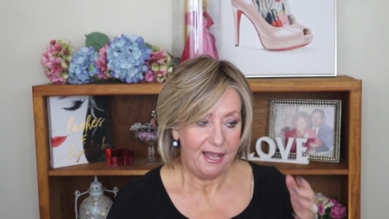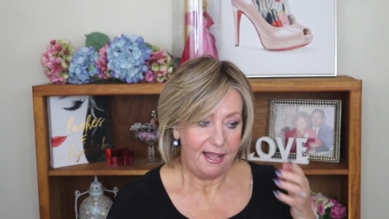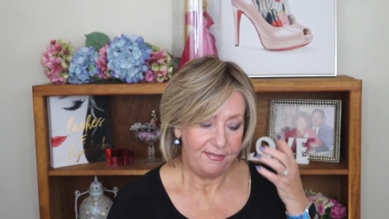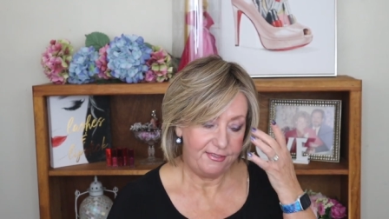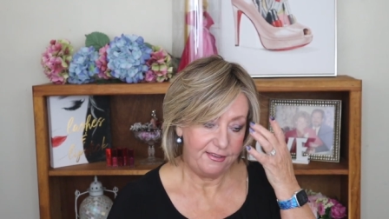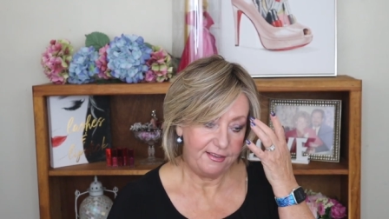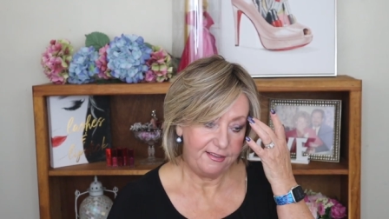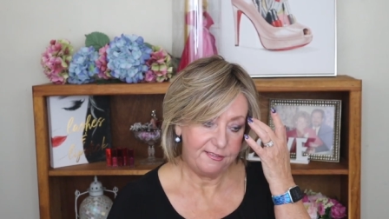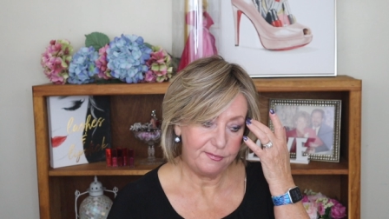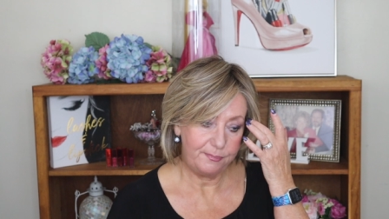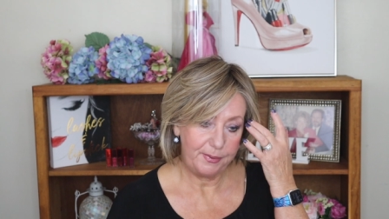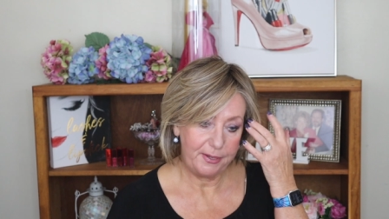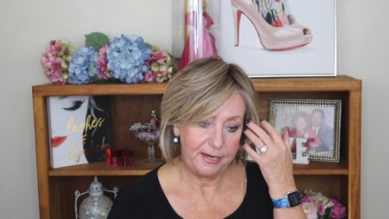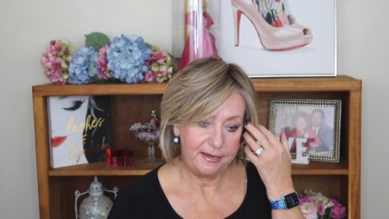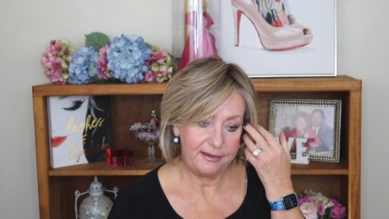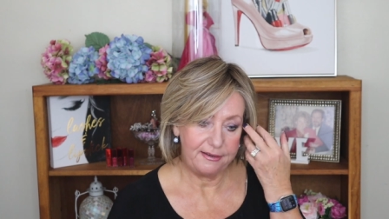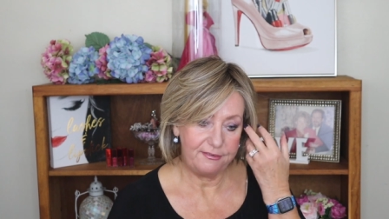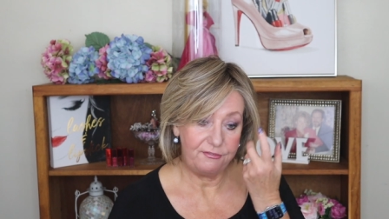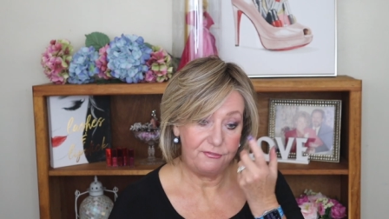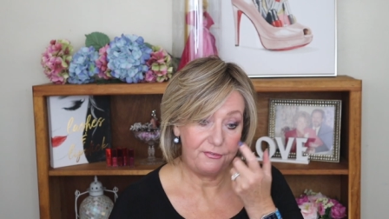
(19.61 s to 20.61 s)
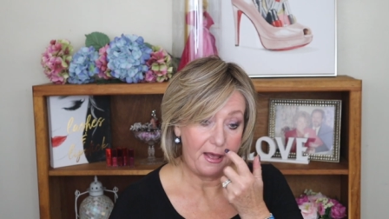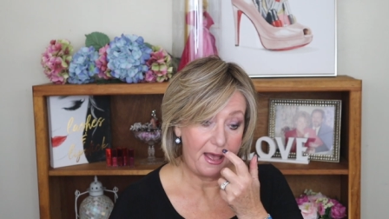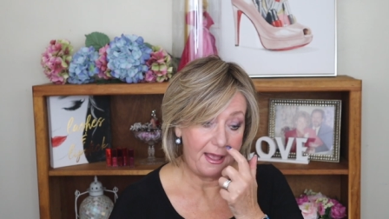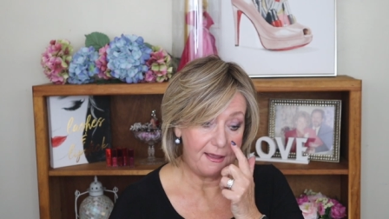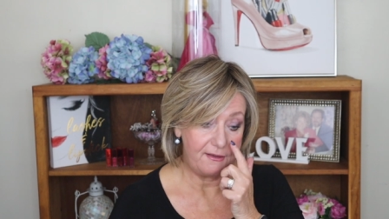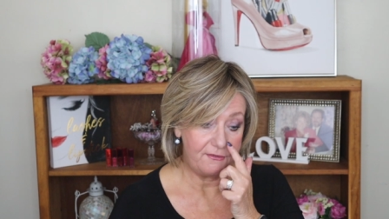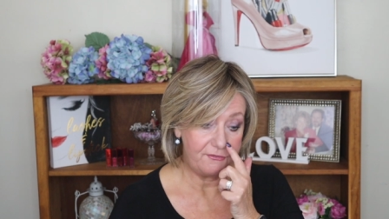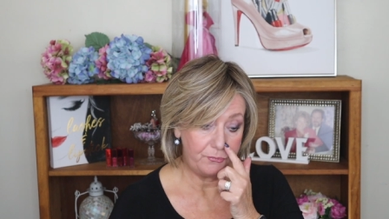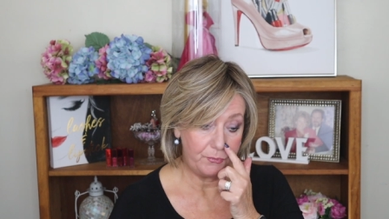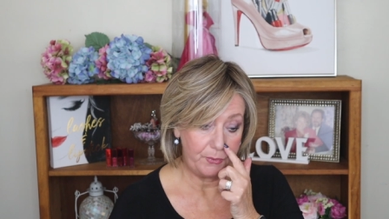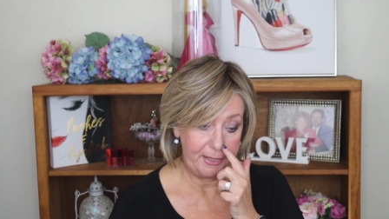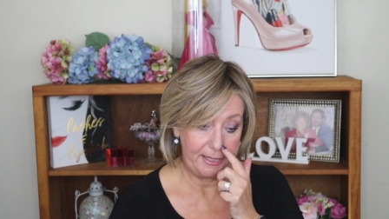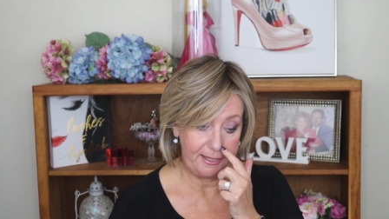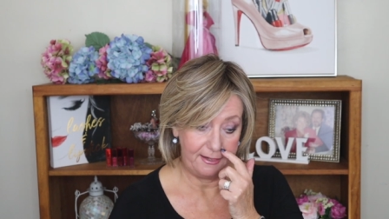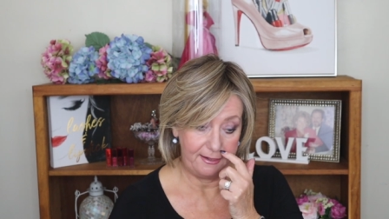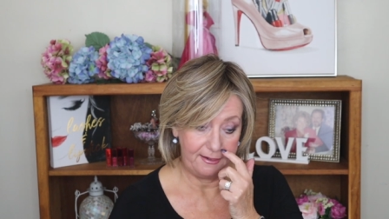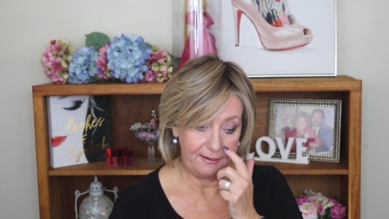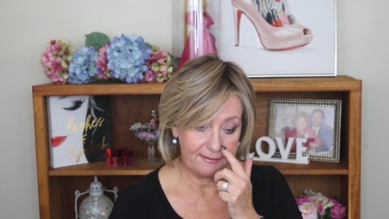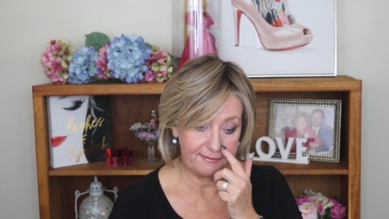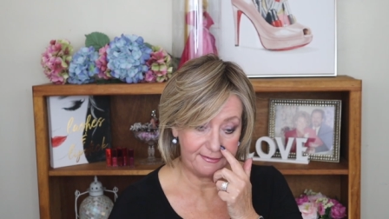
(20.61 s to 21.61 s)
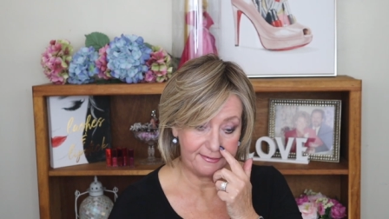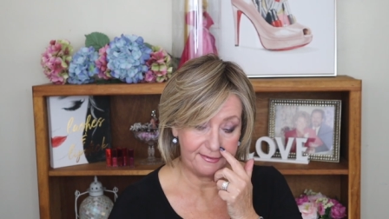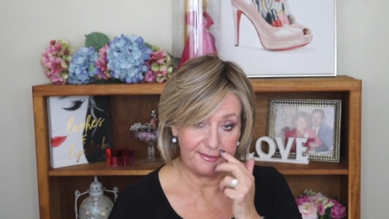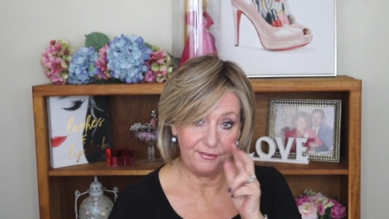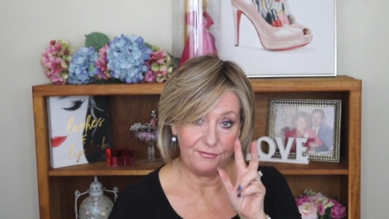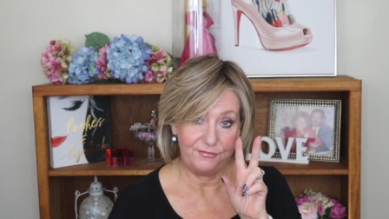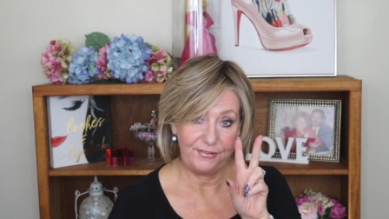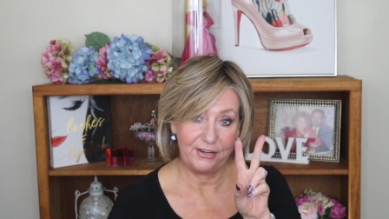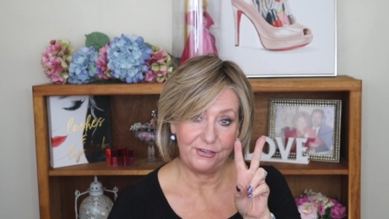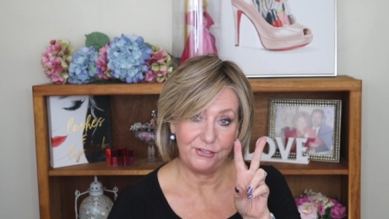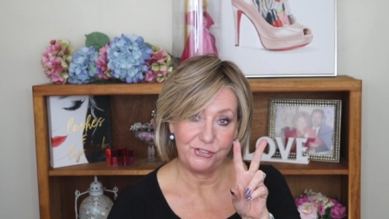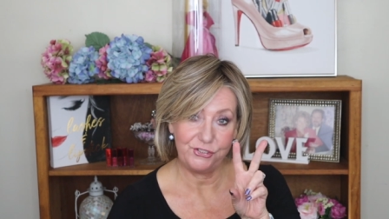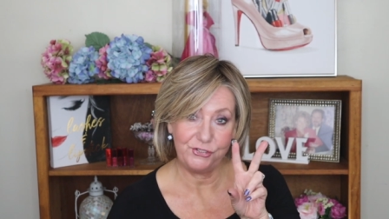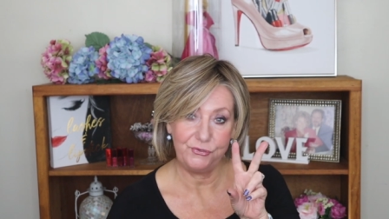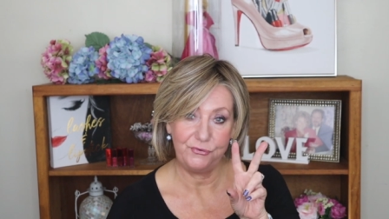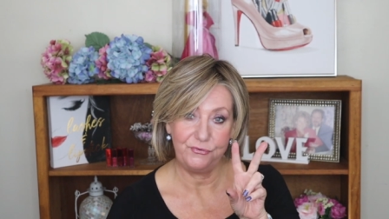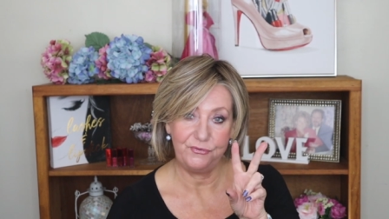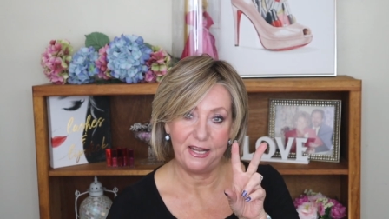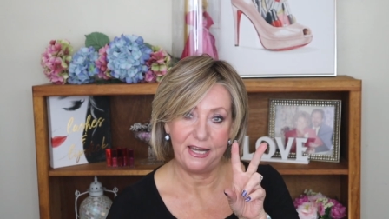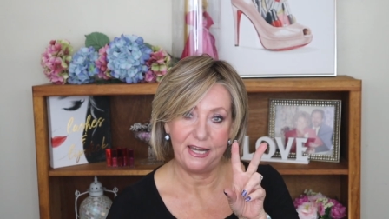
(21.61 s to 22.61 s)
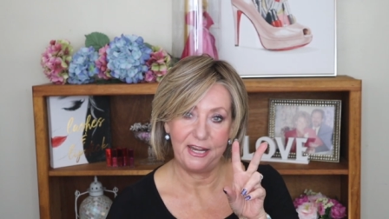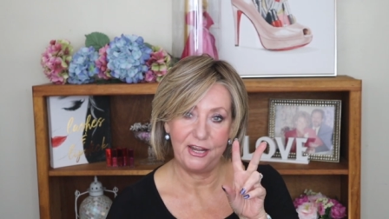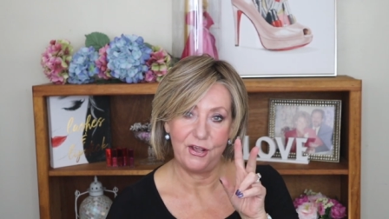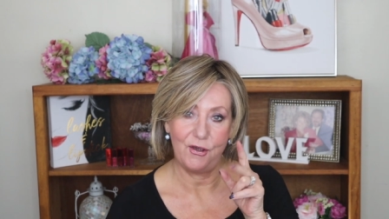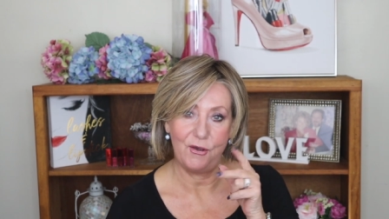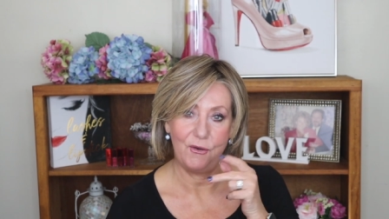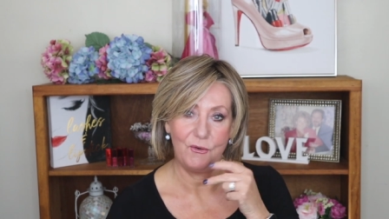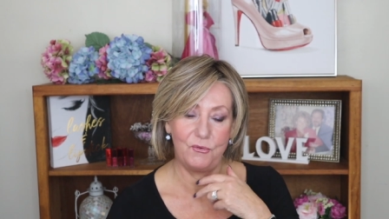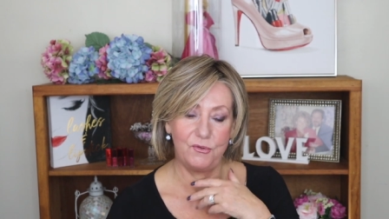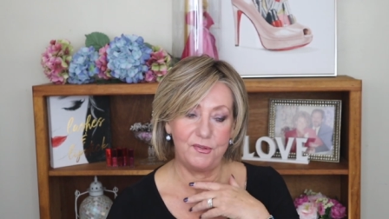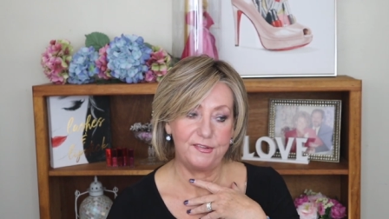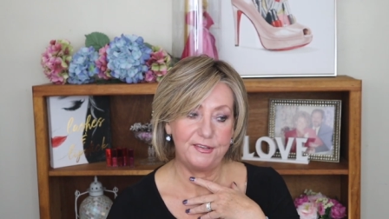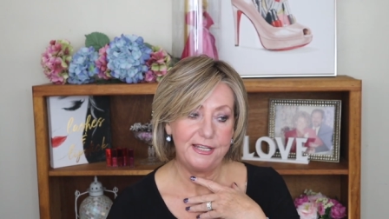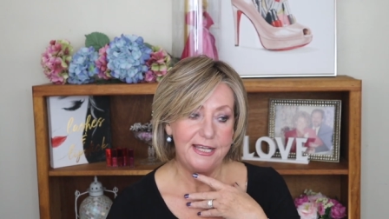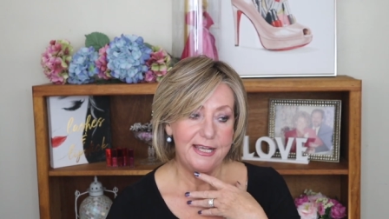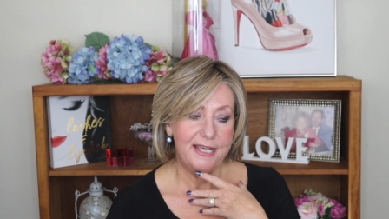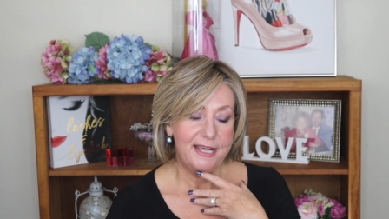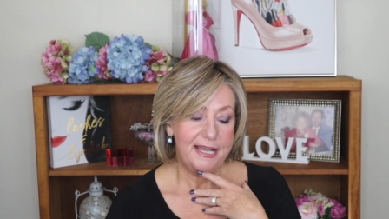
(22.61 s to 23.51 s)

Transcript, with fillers: I think it's been 5 weeks. I've had 2 videos.